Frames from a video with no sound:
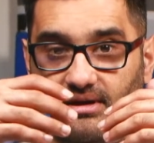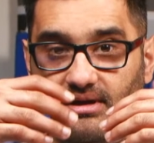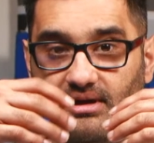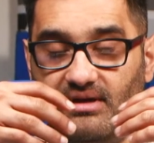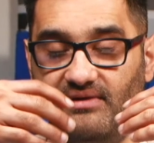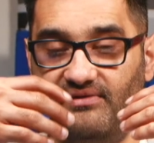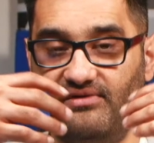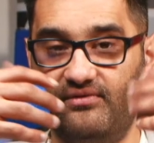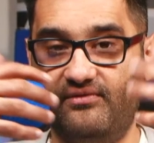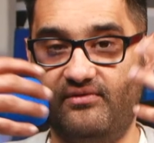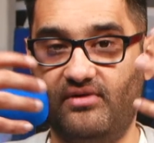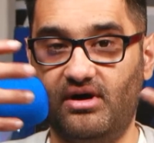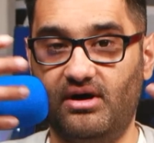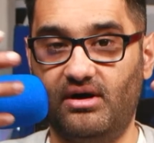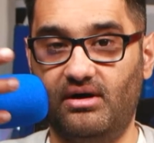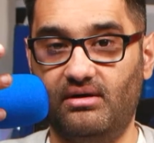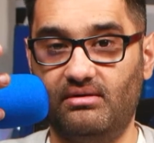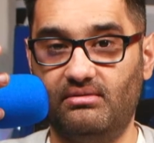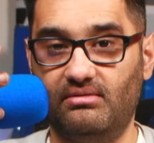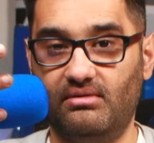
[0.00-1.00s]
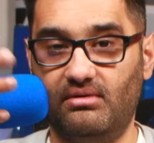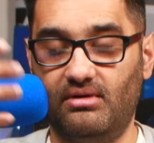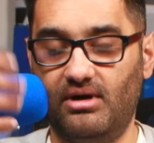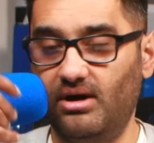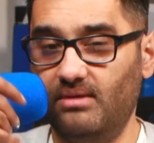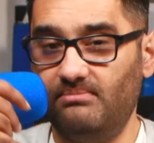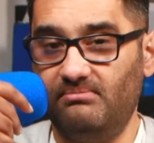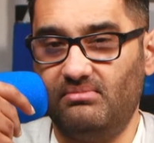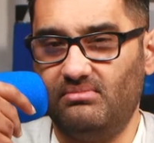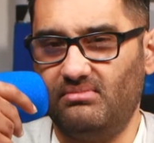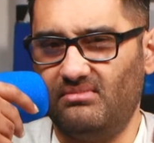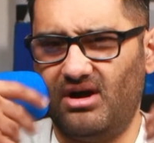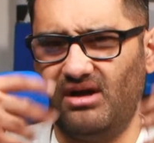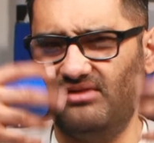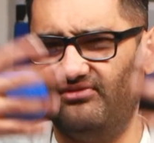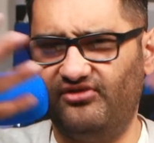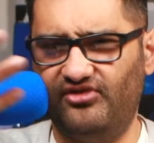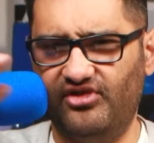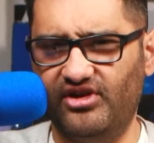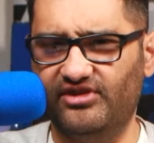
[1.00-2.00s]
If you've got, I
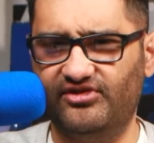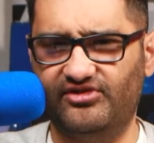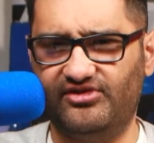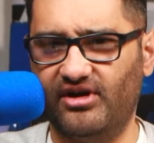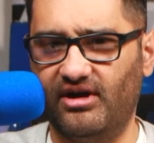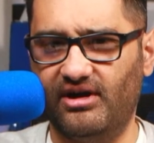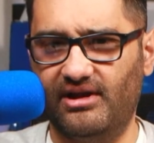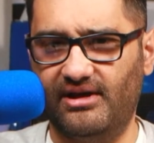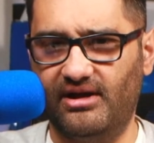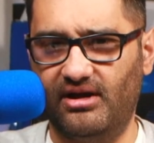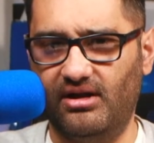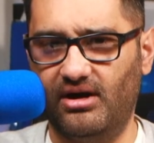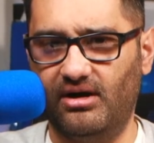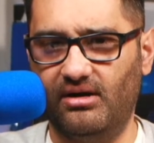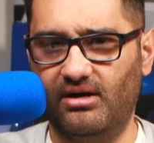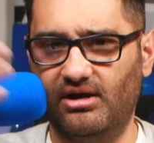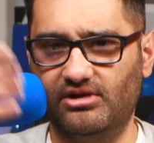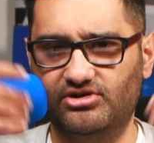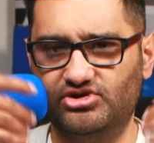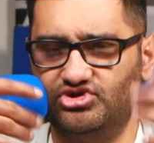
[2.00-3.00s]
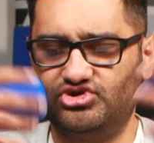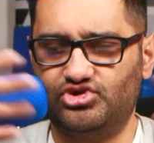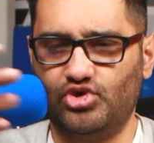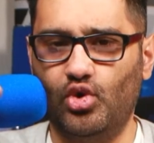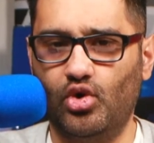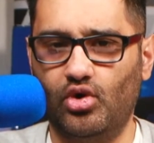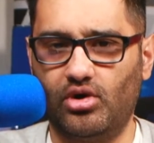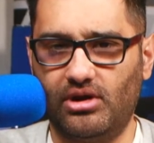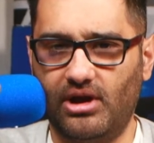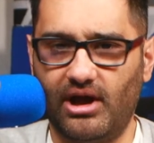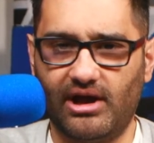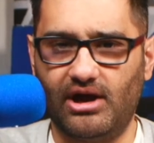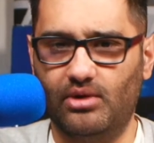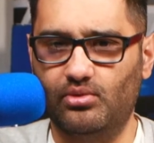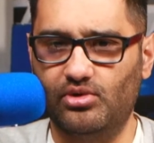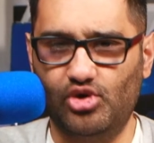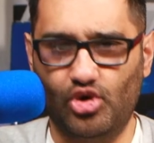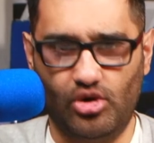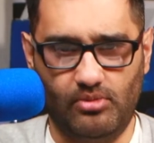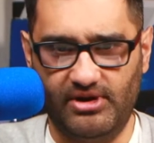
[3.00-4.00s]
freestyle it a lot. I'll just talk like I
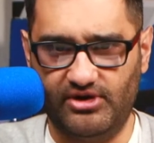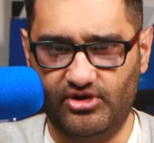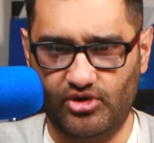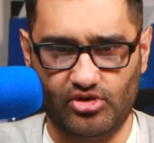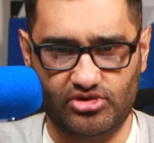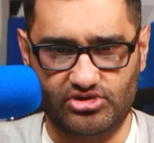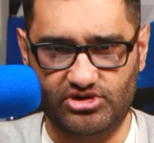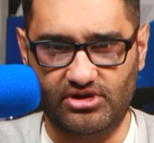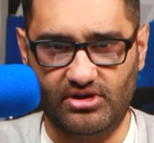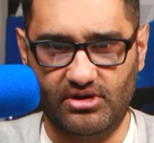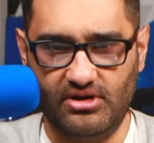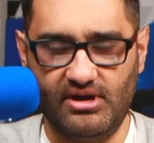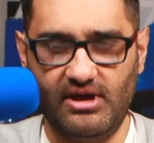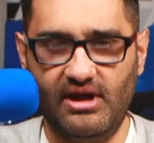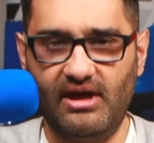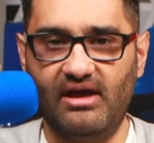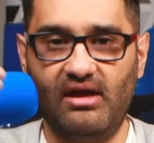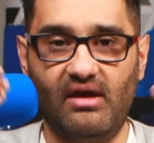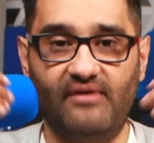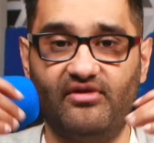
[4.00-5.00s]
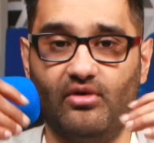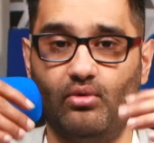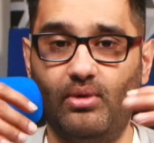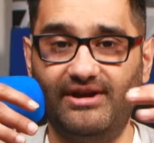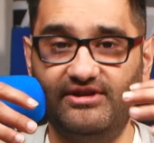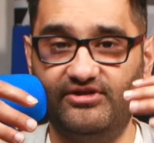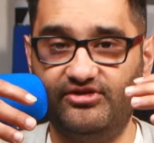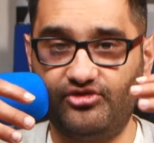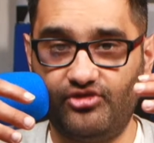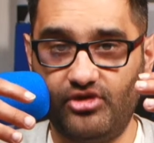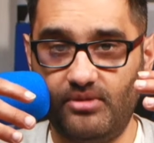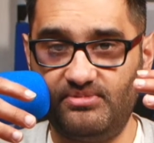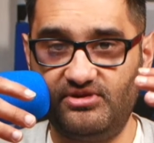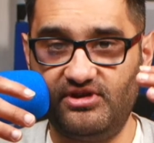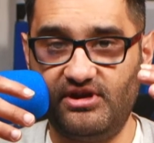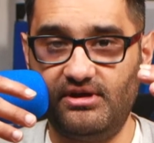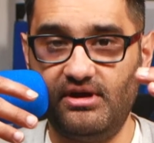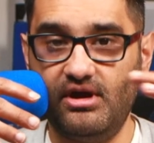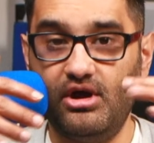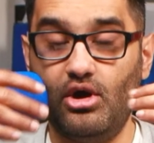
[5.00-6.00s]
would normally talk to you. If you're already
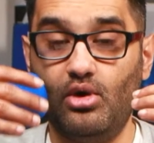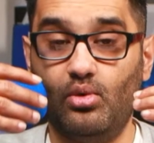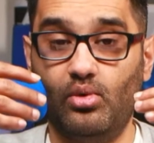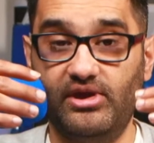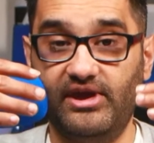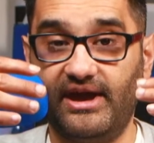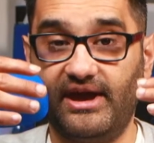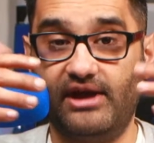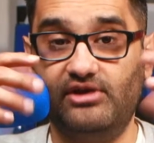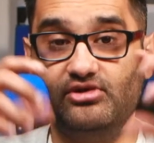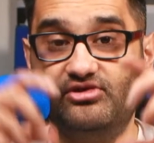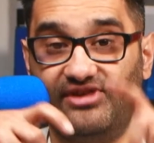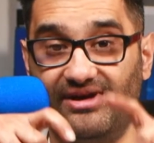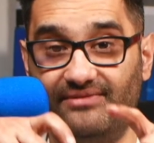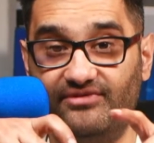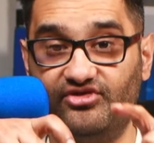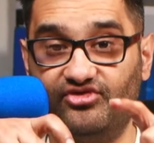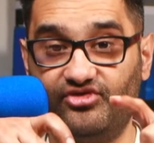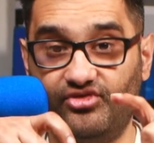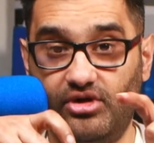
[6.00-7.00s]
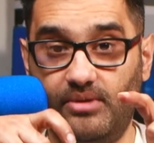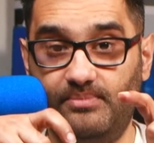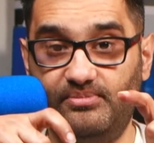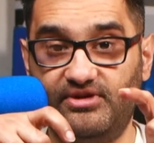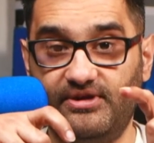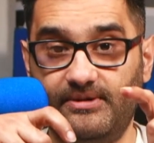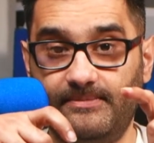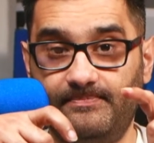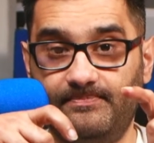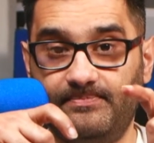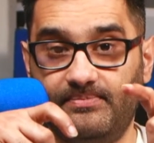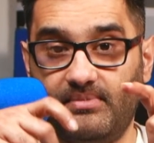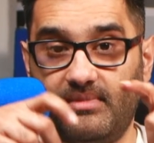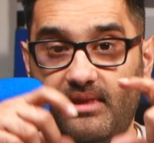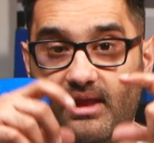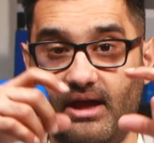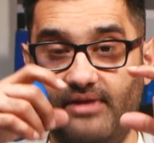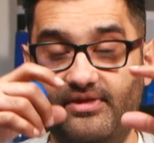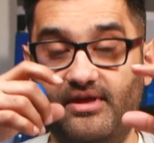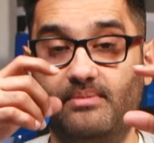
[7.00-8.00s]
scripted, what you can do is have a script
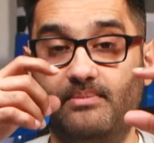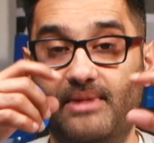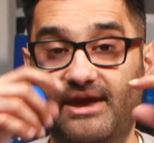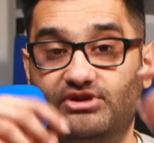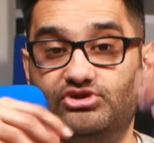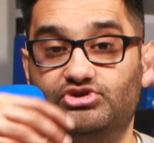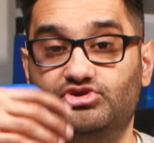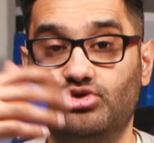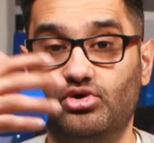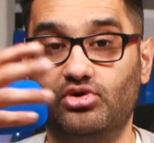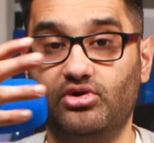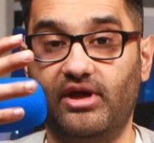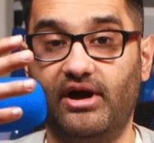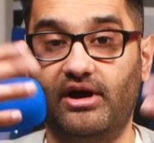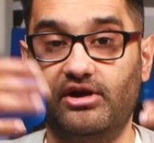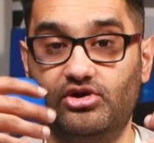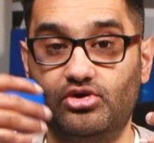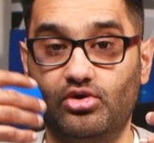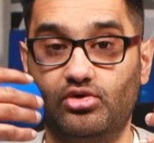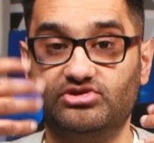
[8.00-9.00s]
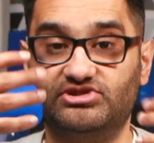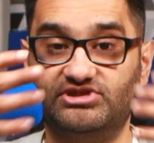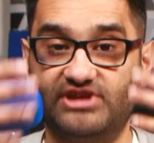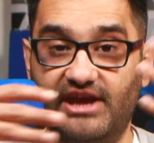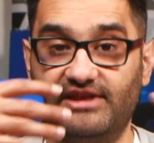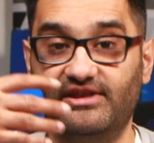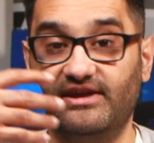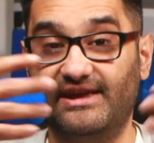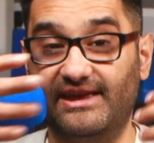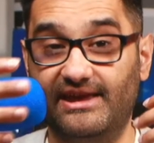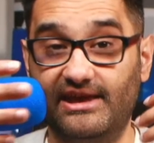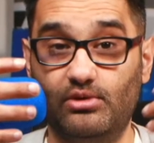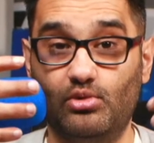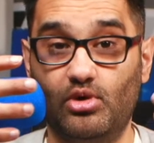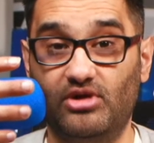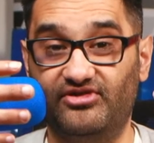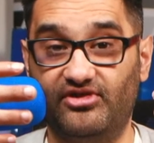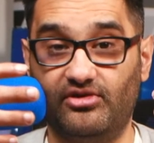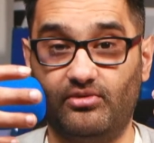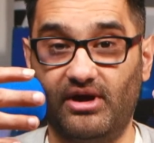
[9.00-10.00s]
and then make sure that you're saying the
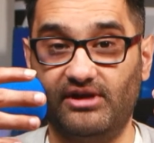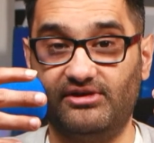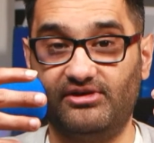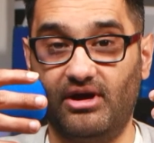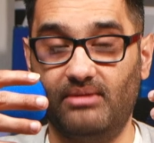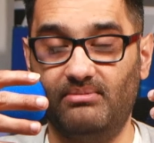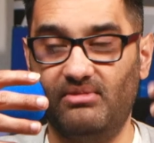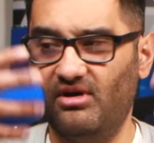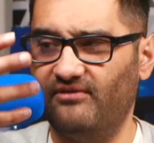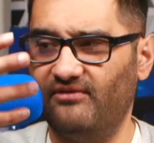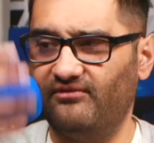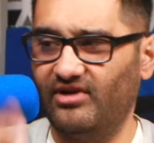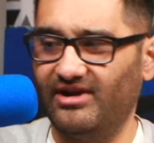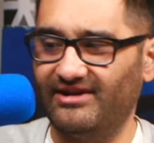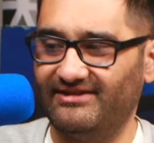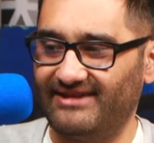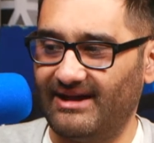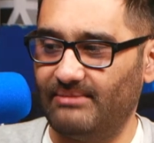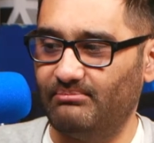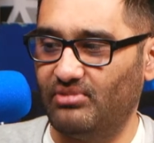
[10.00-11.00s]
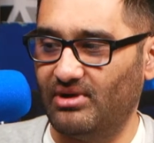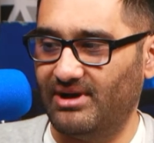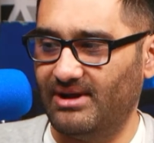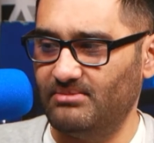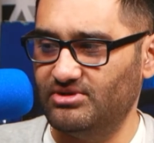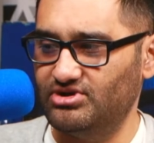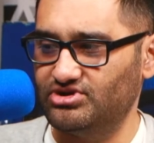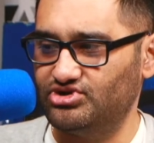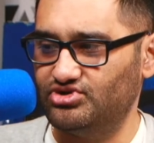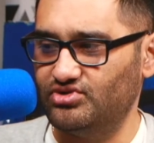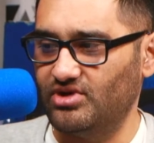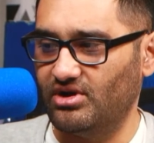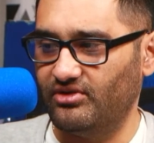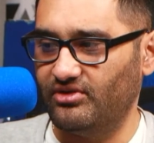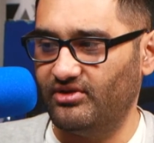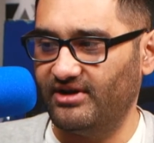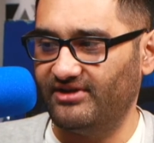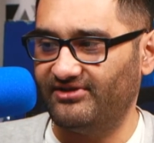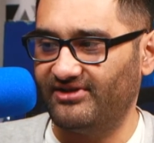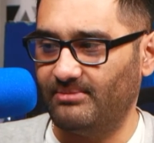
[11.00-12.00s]
keywords at the right time. For example, let me just do
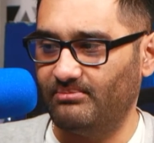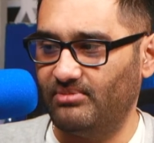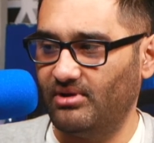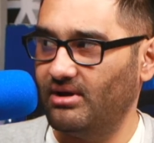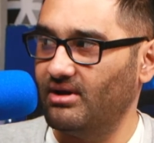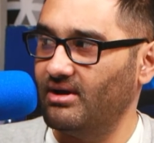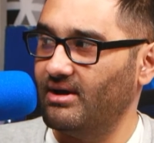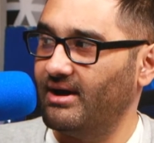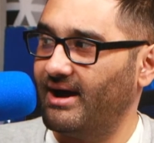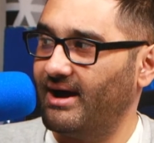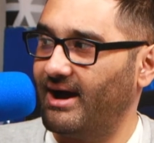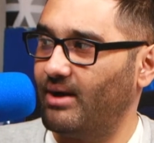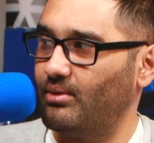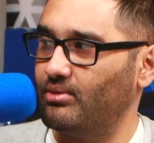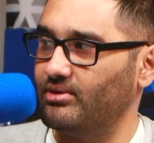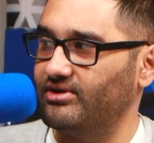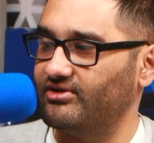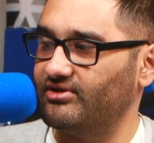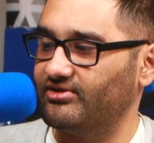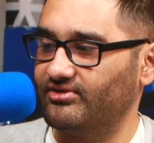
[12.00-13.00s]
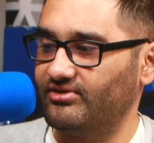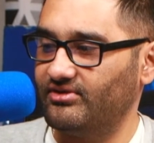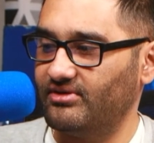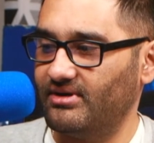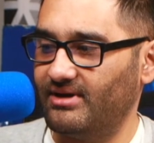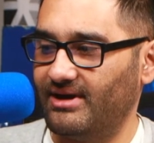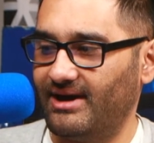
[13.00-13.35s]
another example. How would this